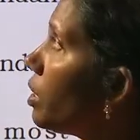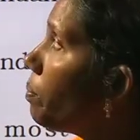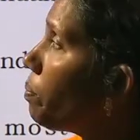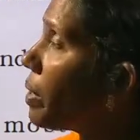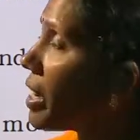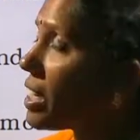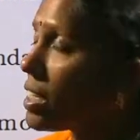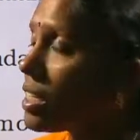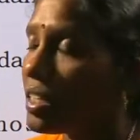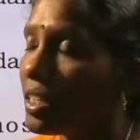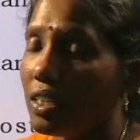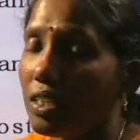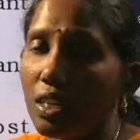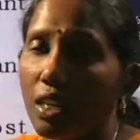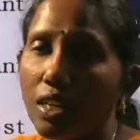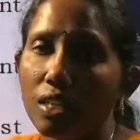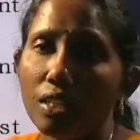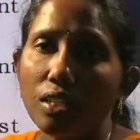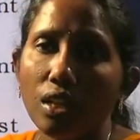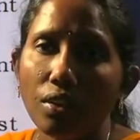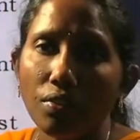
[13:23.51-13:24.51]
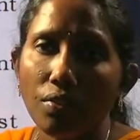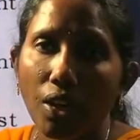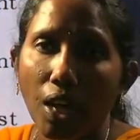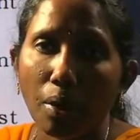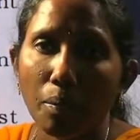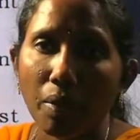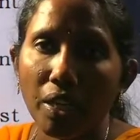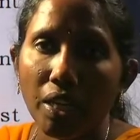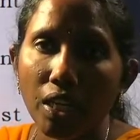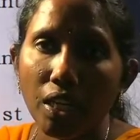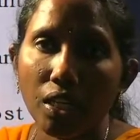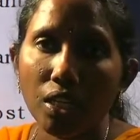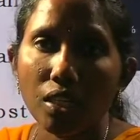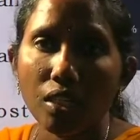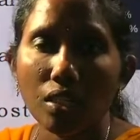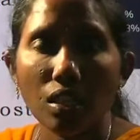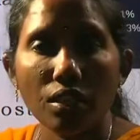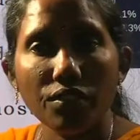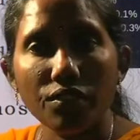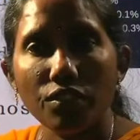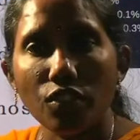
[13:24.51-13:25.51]
percentage of abundance
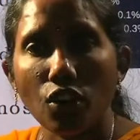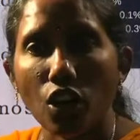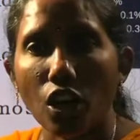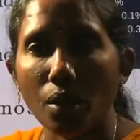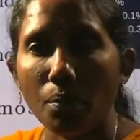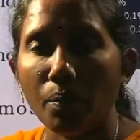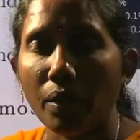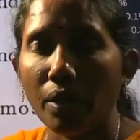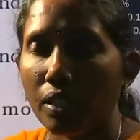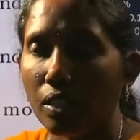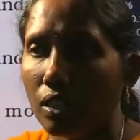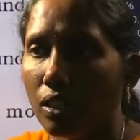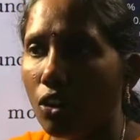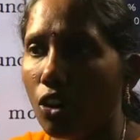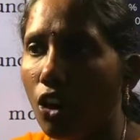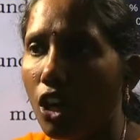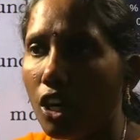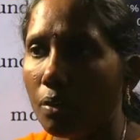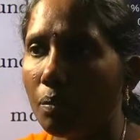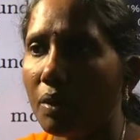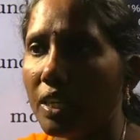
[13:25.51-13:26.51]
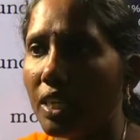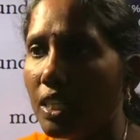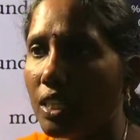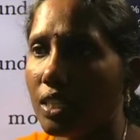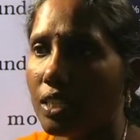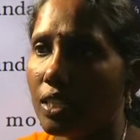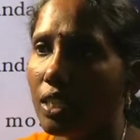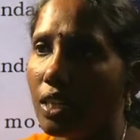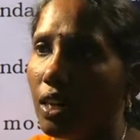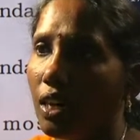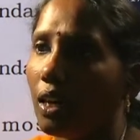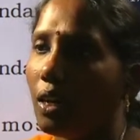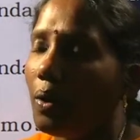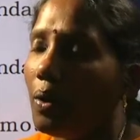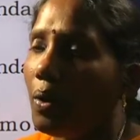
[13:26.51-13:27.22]
of carbon? Carbon is the